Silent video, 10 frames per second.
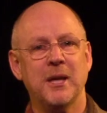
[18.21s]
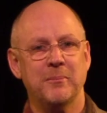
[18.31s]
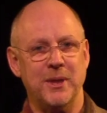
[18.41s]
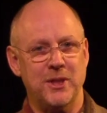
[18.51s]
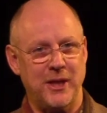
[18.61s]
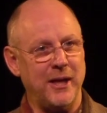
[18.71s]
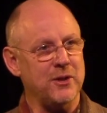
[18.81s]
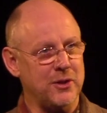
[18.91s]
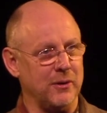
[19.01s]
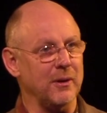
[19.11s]

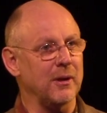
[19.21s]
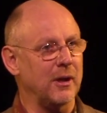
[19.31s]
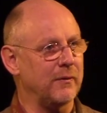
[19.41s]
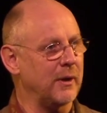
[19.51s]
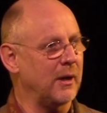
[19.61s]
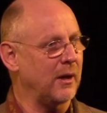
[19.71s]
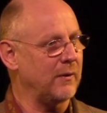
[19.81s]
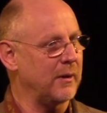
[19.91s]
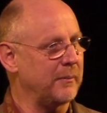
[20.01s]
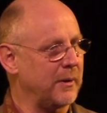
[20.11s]
potential of
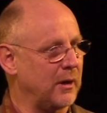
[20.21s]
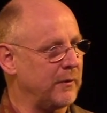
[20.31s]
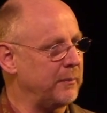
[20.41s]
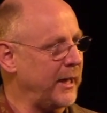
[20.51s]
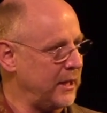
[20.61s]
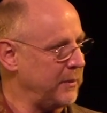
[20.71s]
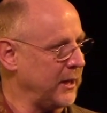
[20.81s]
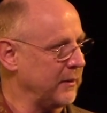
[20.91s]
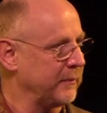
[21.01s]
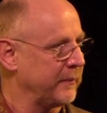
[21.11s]
a
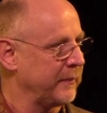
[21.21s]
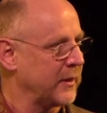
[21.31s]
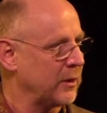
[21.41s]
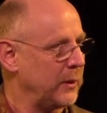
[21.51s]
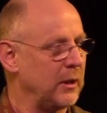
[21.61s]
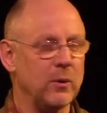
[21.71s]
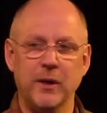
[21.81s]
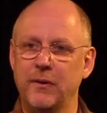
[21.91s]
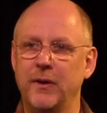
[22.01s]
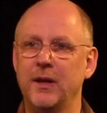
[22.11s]
baby. We look
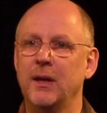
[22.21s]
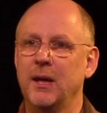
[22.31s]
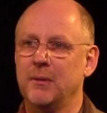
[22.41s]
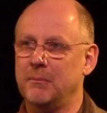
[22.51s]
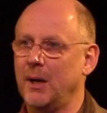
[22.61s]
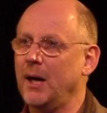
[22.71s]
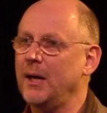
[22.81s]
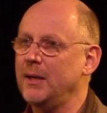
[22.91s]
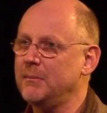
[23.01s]
and think, my.